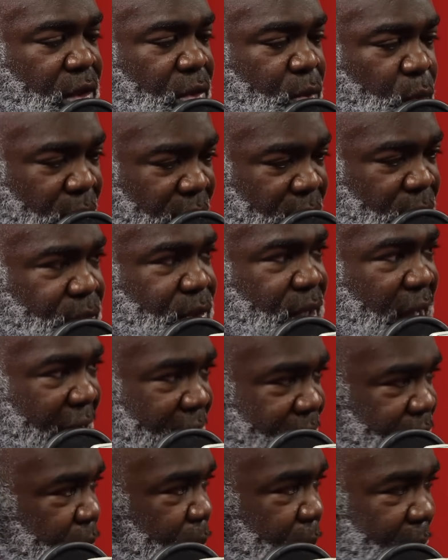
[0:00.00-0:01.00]
wheels
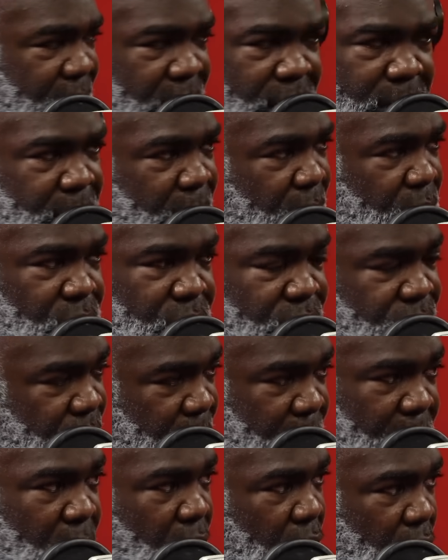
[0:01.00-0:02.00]
have to be in motion
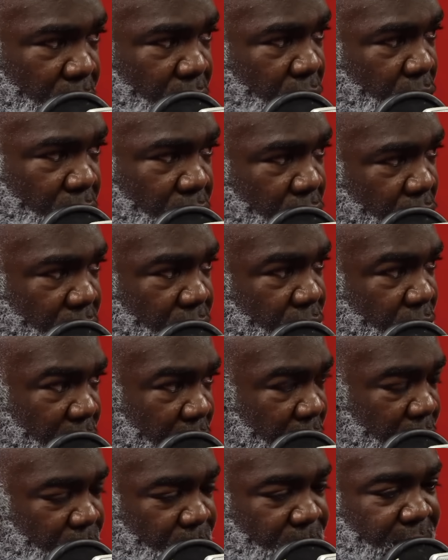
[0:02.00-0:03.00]
from long ago.